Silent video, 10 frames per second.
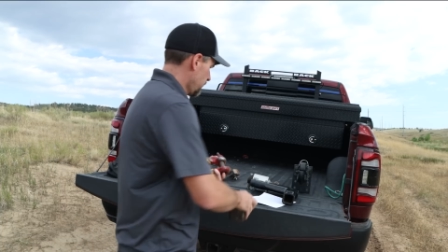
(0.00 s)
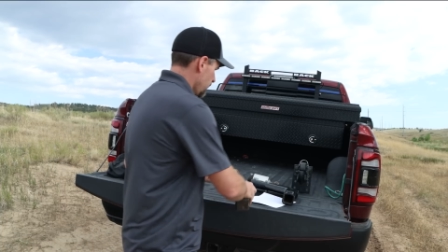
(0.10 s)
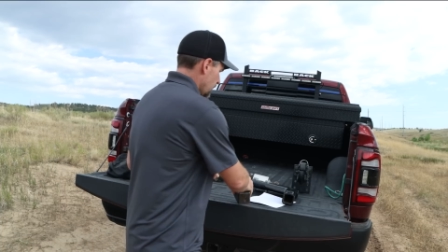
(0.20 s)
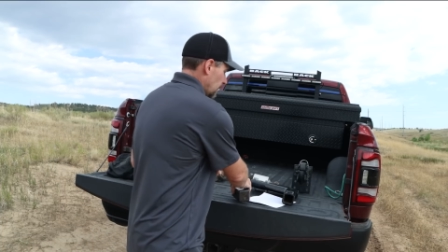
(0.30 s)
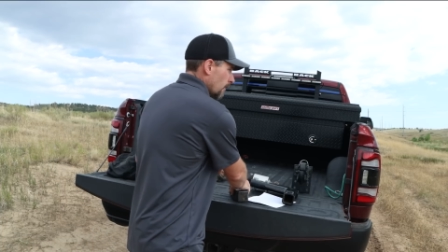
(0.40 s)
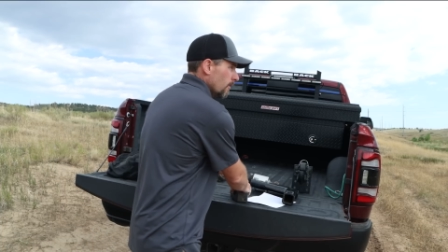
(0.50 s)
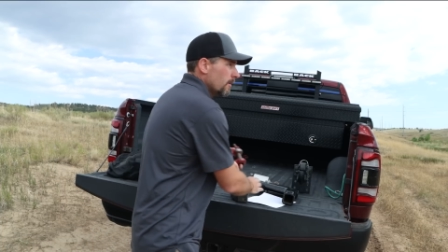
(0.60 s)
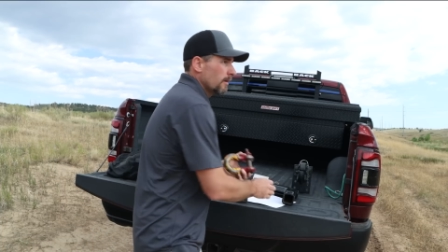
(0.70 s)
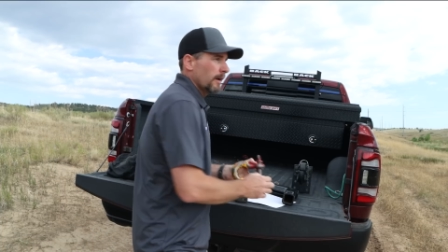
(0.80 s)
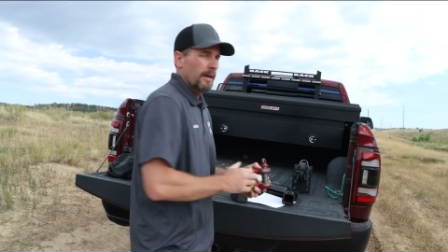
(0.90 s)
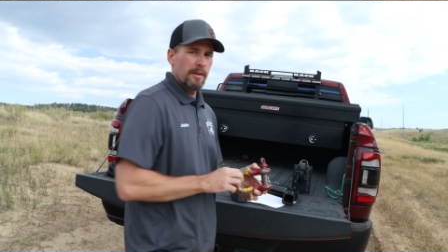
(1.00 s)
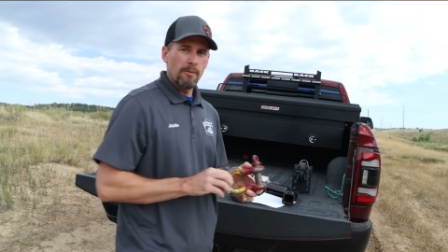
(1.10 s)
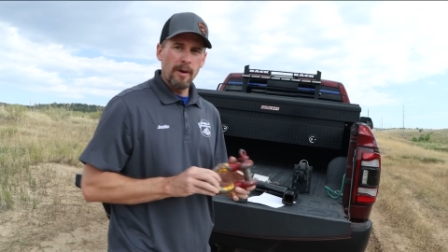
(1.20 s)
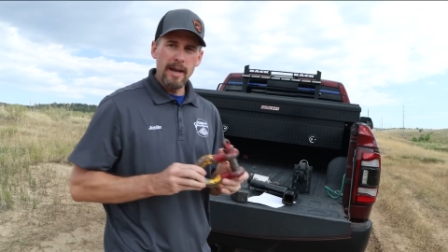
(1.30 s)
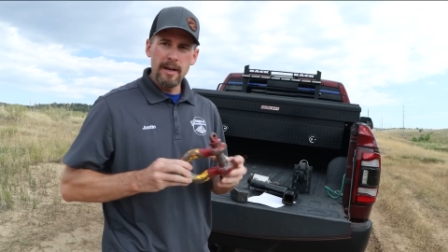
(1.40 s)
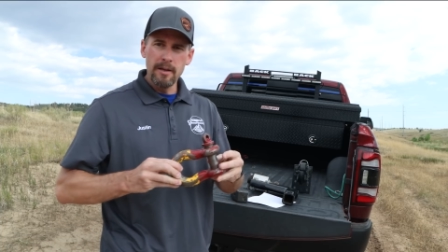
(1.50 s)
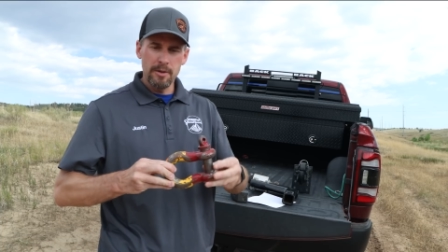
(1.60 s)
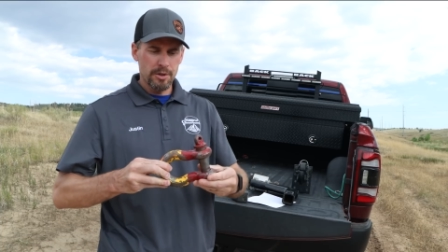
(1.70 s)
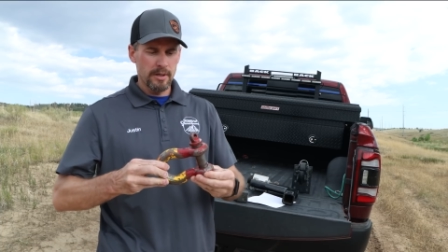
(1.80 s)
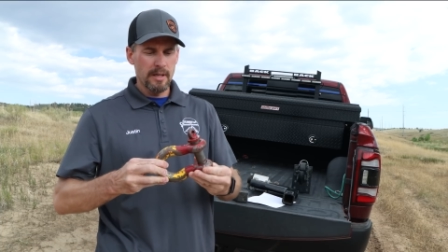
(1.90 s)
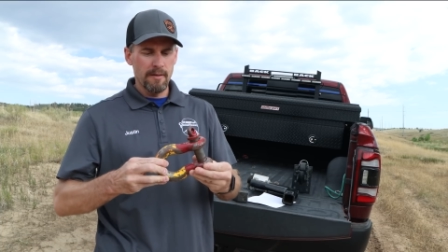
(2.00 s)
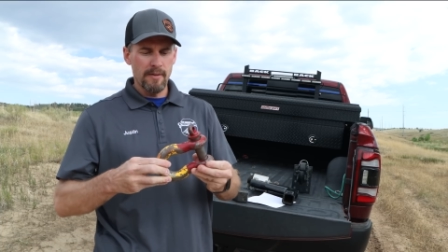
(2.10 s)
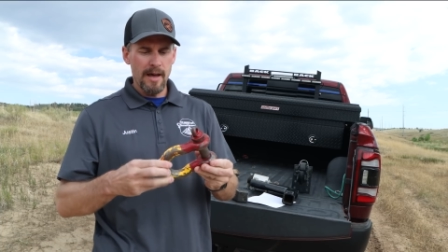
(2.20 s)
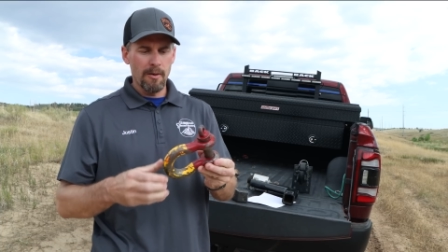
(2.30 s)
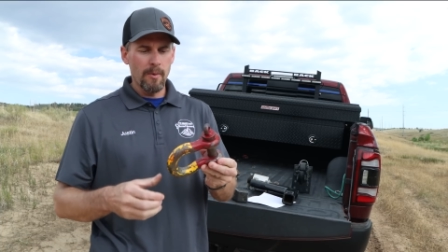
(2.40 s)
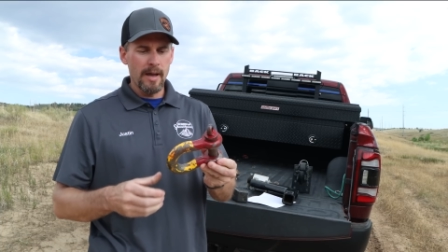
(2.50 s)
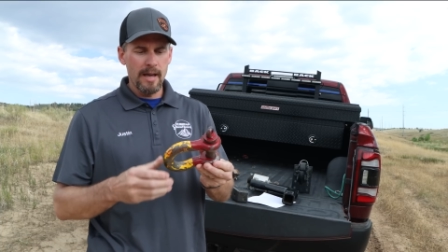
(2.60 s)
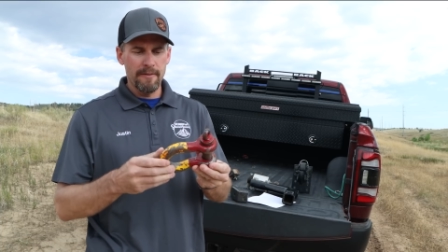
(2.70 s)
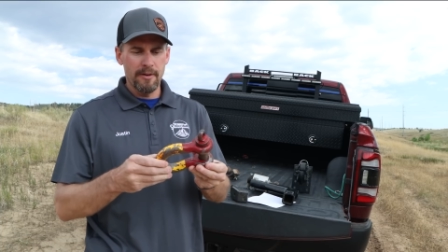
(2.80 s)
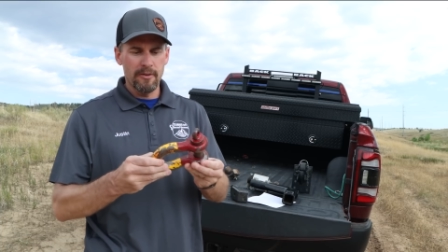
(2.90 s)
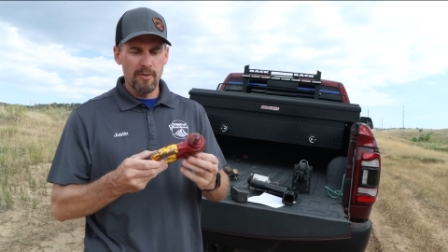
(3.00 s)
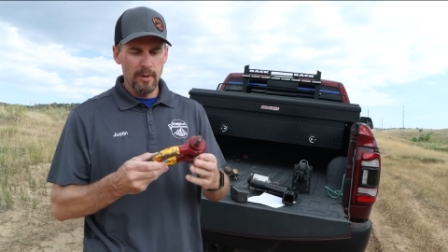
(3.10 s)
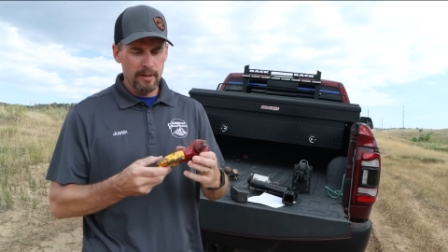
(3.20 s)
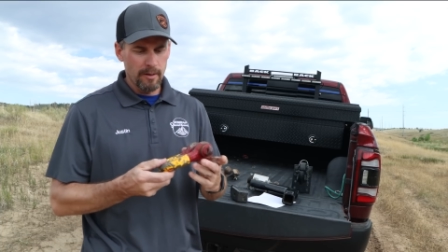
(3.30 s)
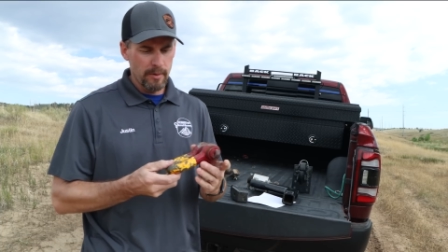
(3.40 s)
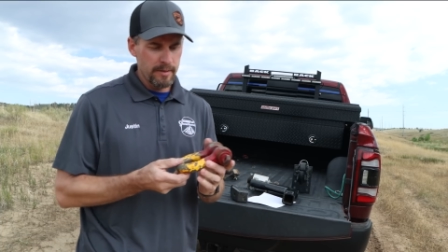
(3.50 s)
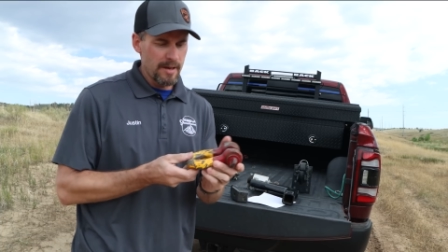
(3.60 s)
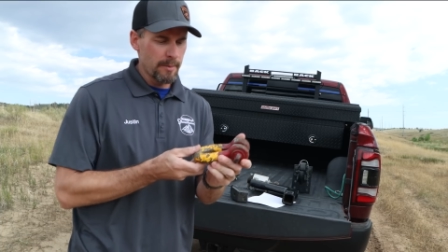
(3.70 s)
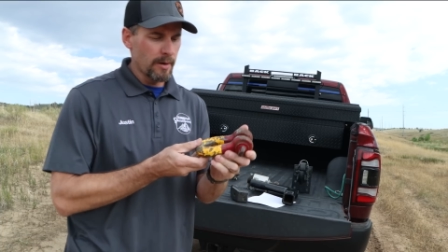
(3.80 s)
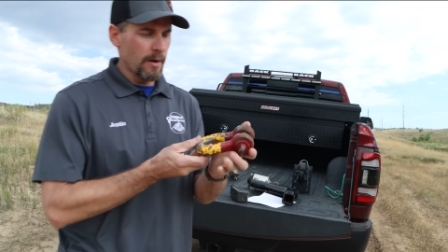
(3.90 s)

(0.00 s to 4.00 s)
The yellow and the red should give that away if you're familiar with them at